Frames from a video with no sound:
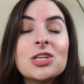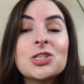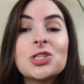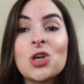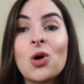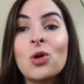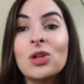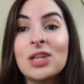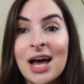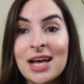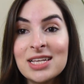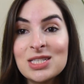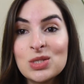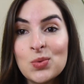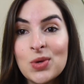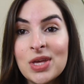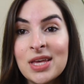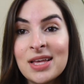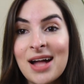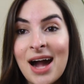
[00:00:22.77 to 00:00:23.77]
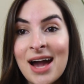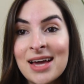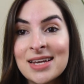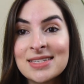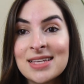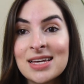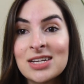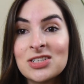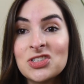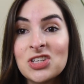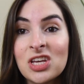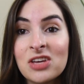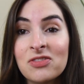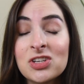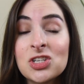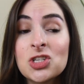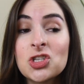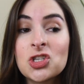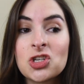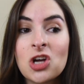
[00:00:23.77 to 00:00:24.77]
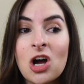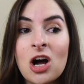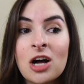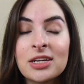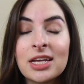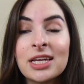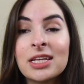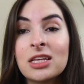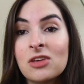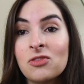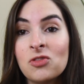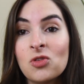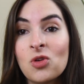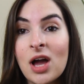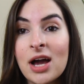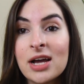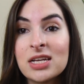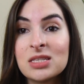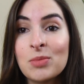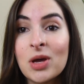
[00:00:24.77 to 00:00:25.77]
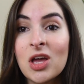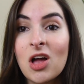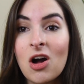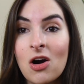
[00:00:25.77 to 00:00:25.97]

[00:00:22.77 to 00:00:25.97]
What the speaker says: So last week I decided to give it a shot and give you guys my